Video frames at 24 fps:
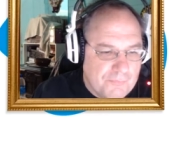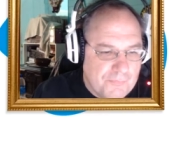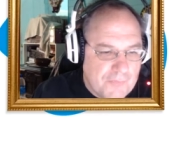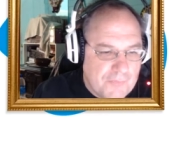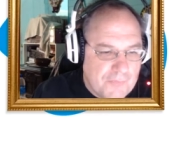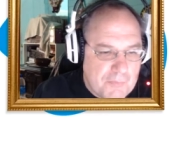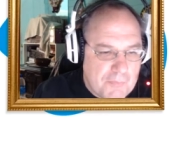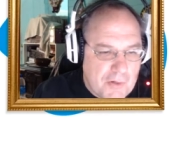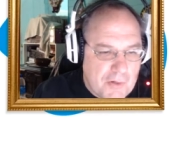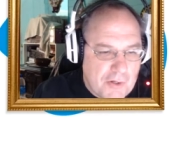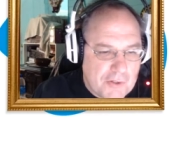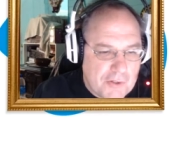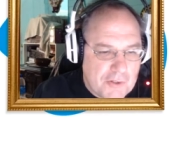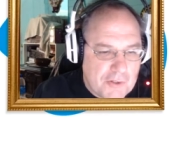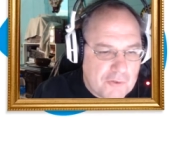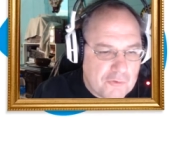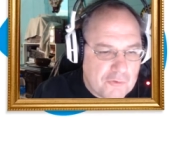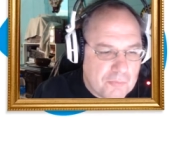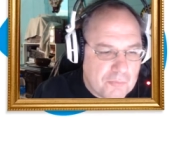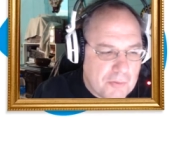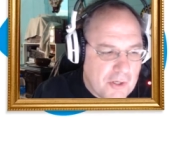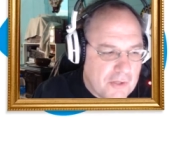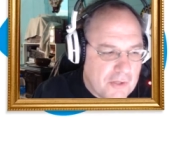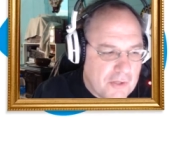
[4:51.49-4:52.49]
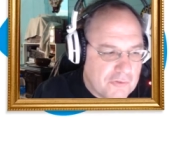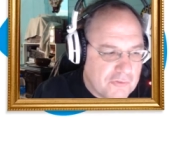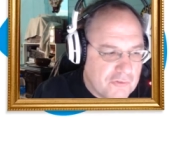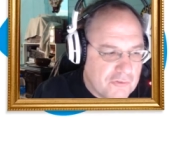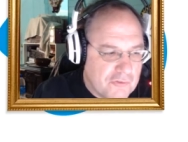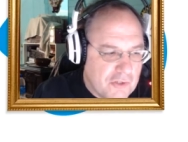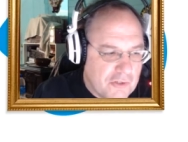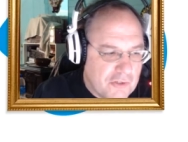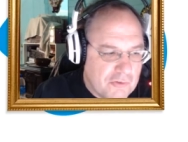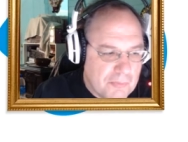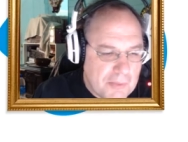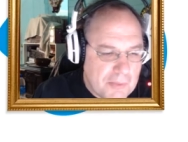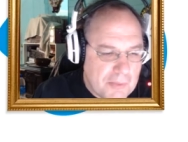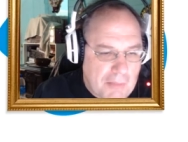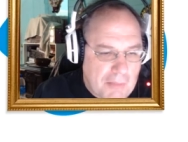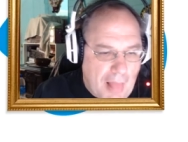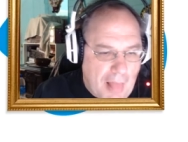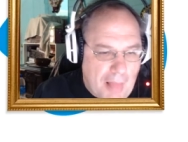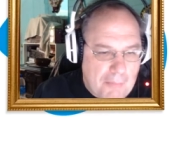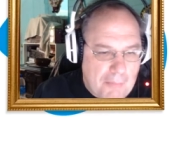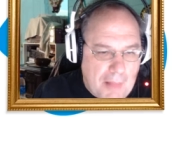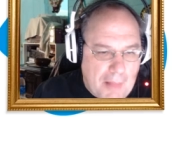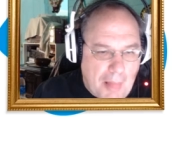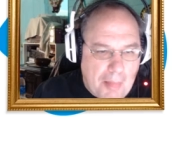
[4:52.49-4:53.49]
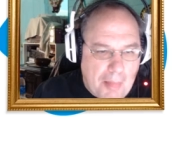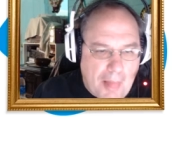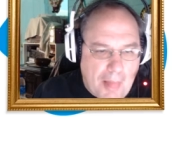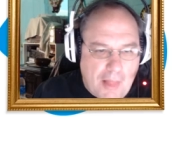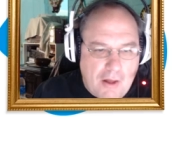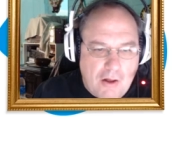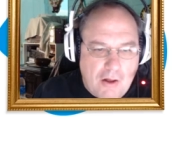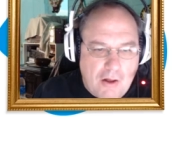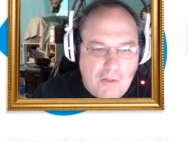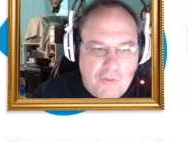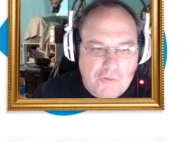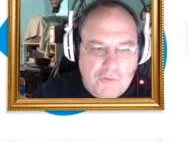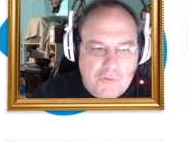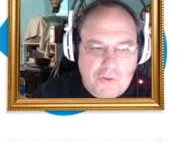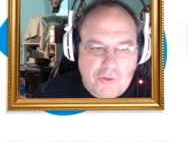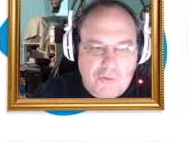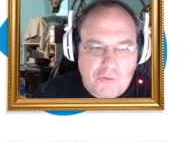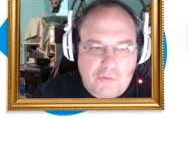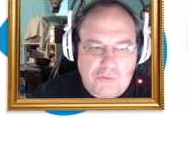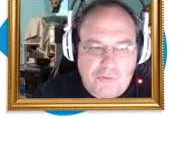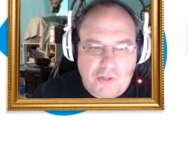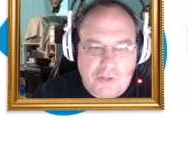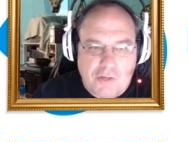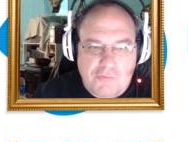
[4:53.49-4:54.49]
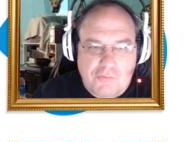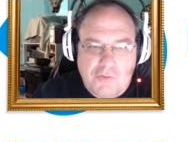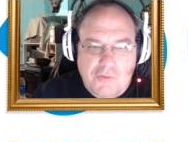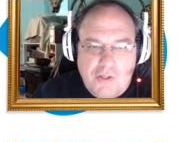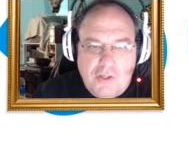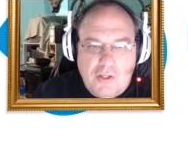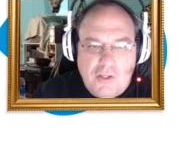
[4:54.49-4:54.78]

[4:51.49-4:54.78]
American Express, JCB, blah, blah, blah, all this other stuff